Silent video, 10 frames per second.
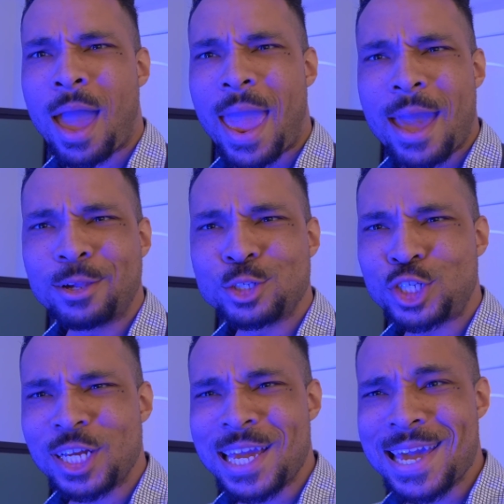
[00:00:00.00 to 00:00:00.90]
LG!
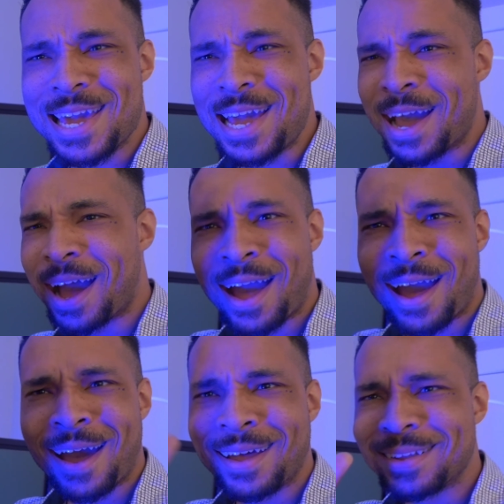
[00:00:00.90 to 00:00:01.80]

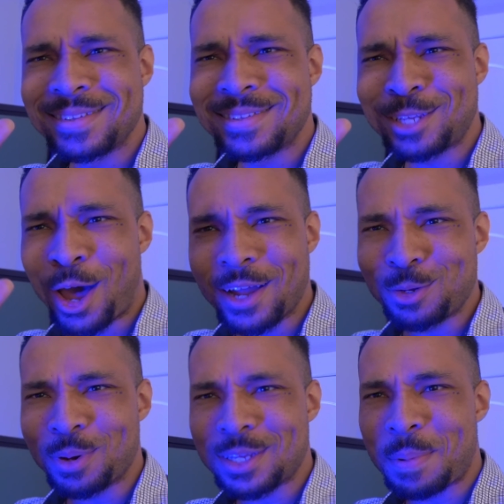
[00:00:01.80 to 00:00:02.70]
Talk to
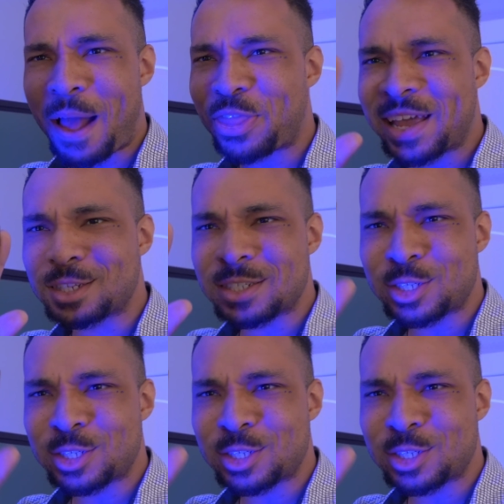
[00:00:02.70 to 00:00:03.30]
us about this